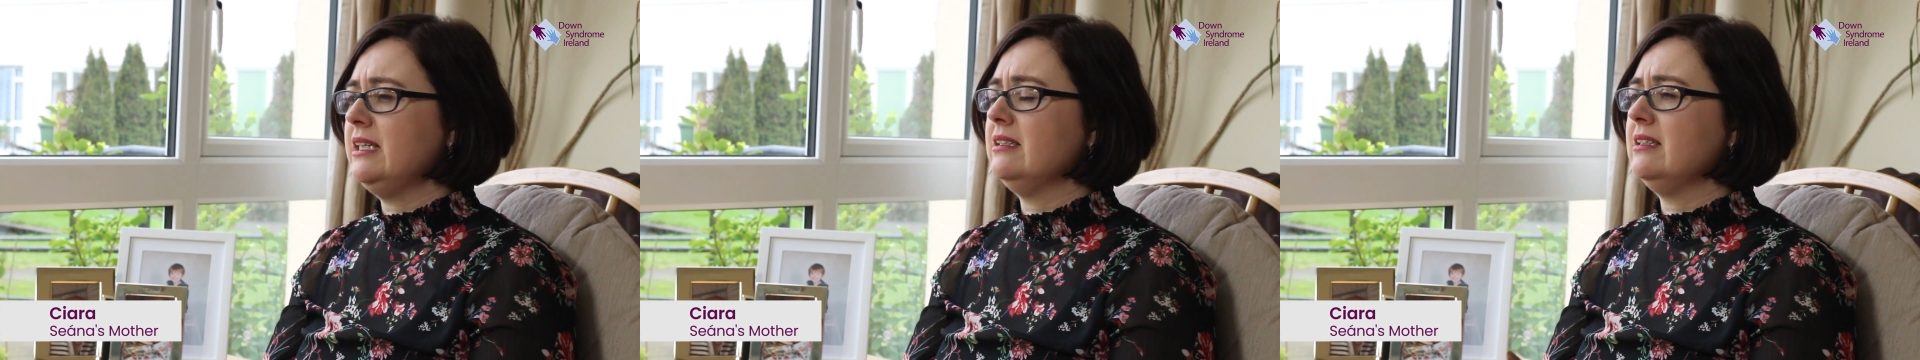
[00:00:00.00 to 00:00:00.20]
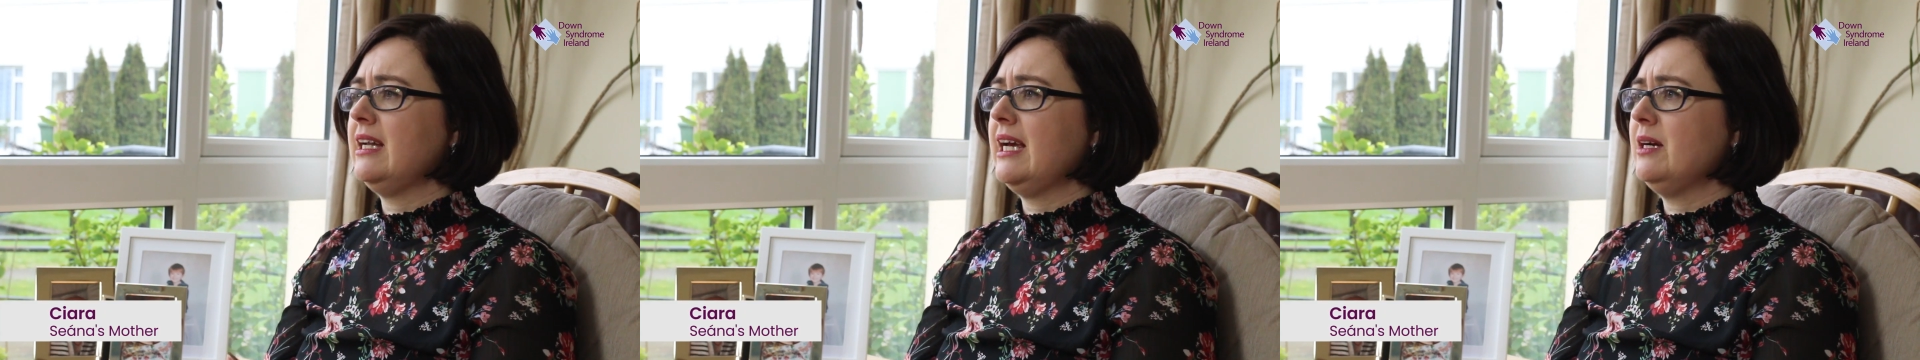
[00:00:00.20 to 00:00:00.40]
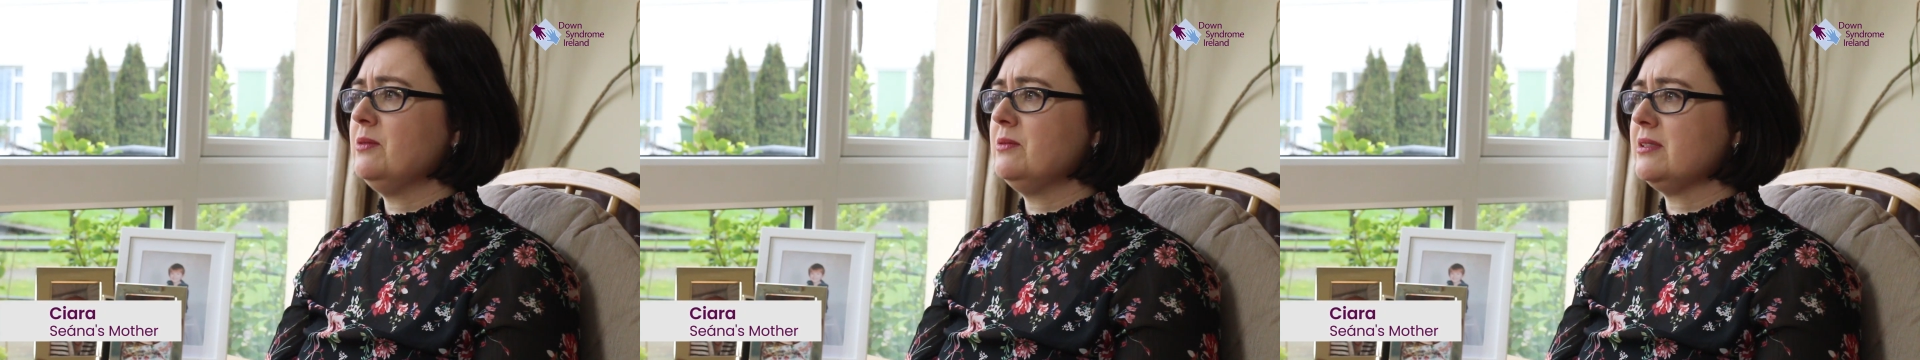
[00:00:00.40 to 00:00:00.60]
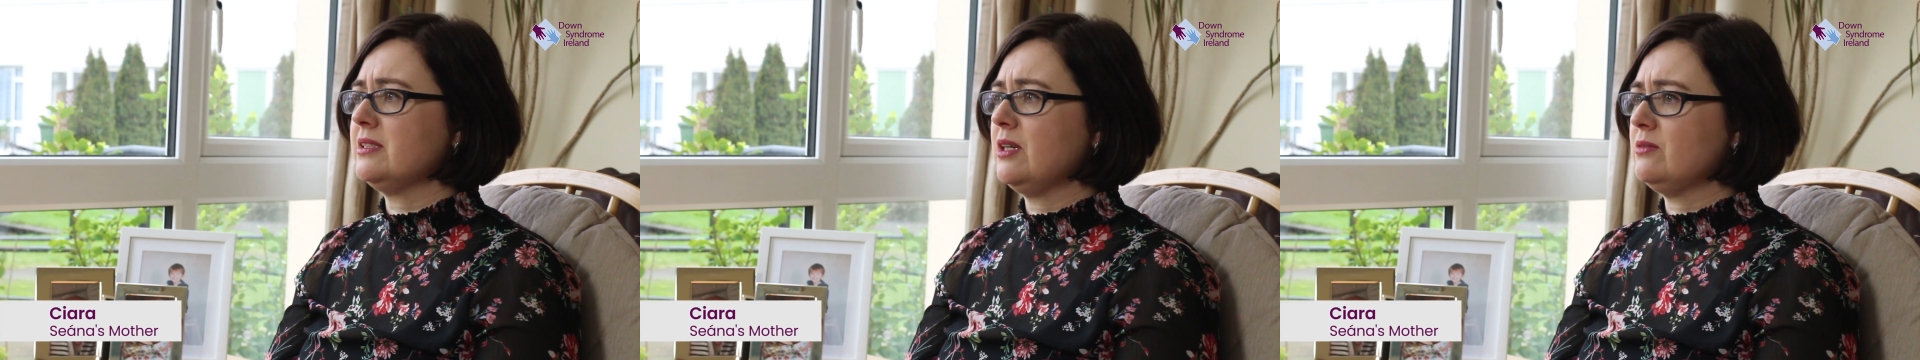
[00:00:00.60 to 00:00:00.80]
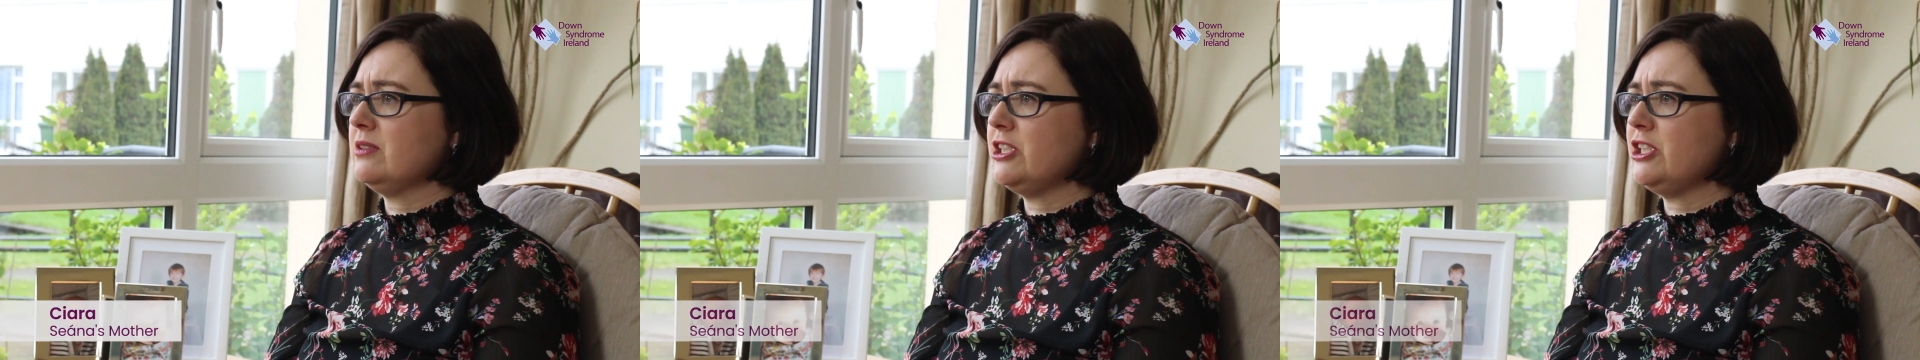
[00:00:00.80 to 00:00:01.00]
mean and how
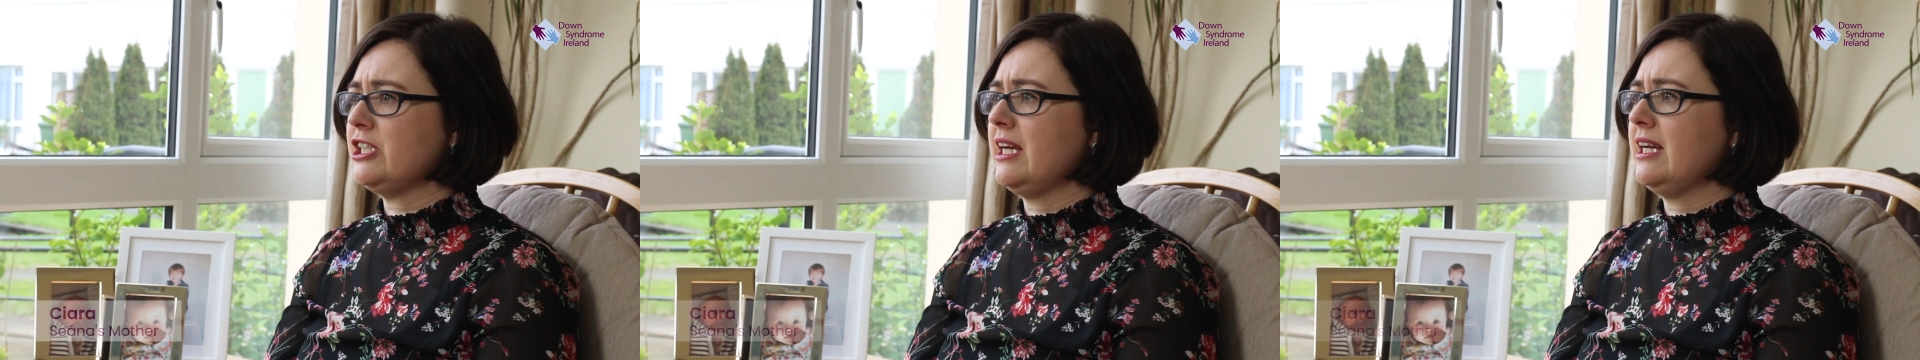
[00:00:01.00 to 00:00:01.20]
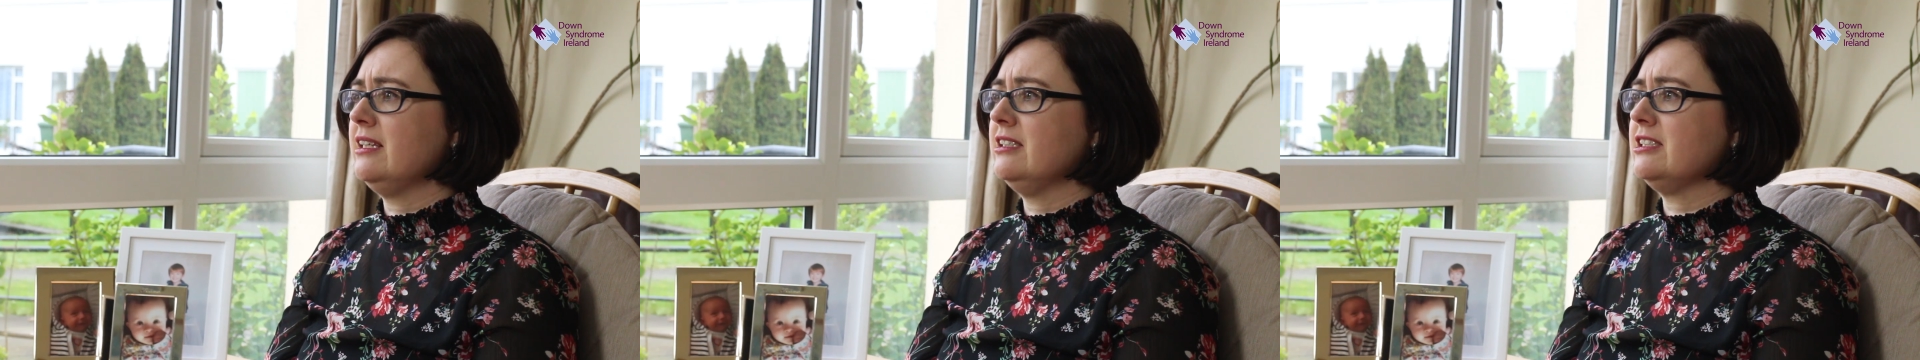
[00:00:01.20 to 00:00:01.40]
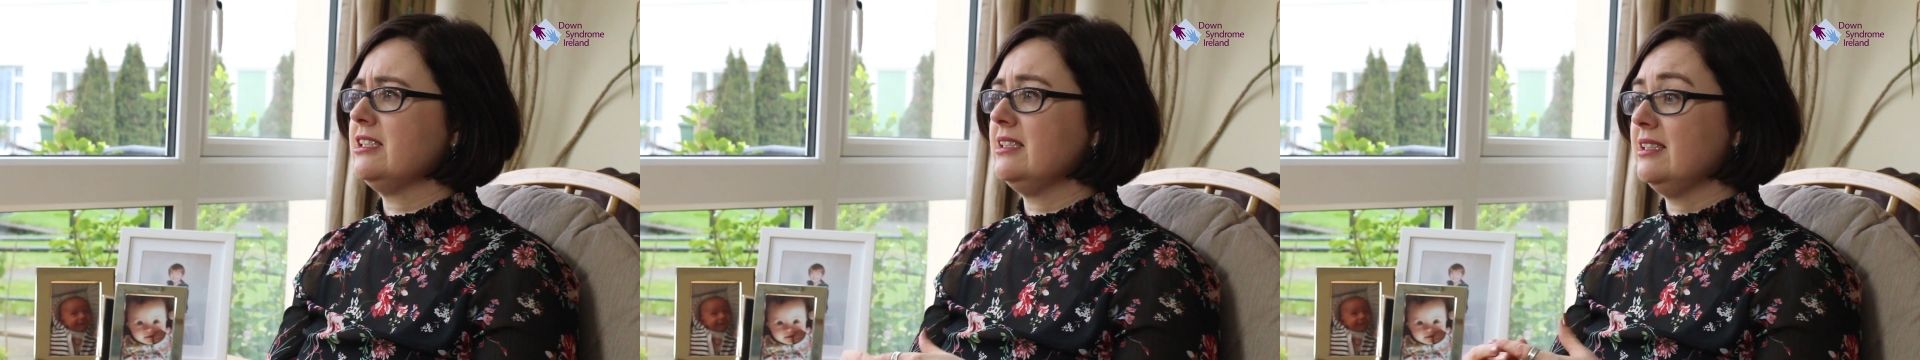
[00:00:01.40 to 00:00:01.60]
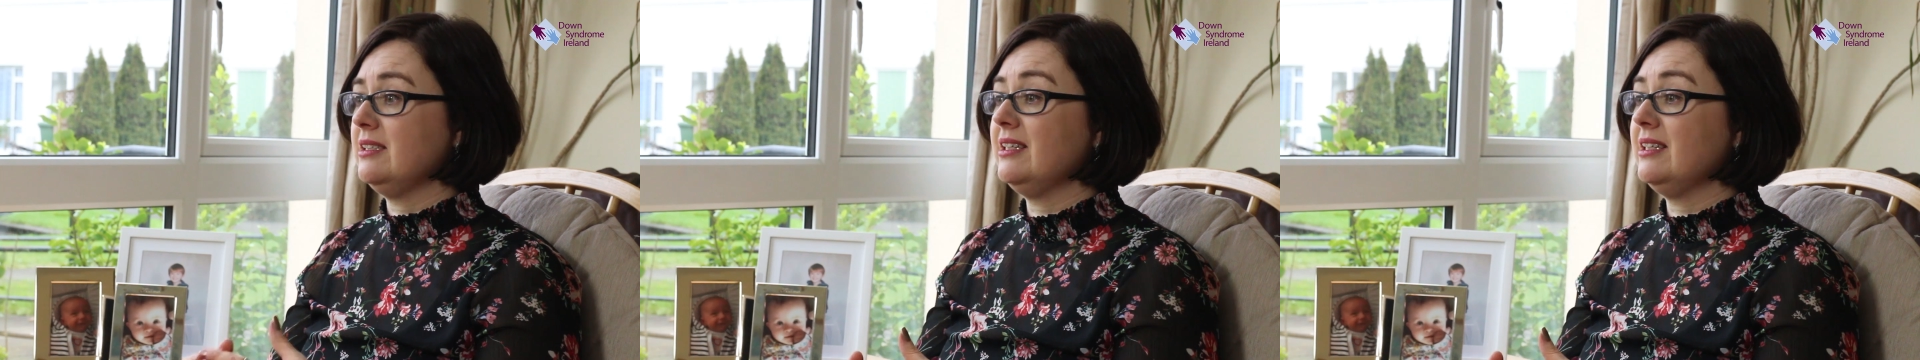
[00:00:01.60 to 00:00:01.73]
it was going to change.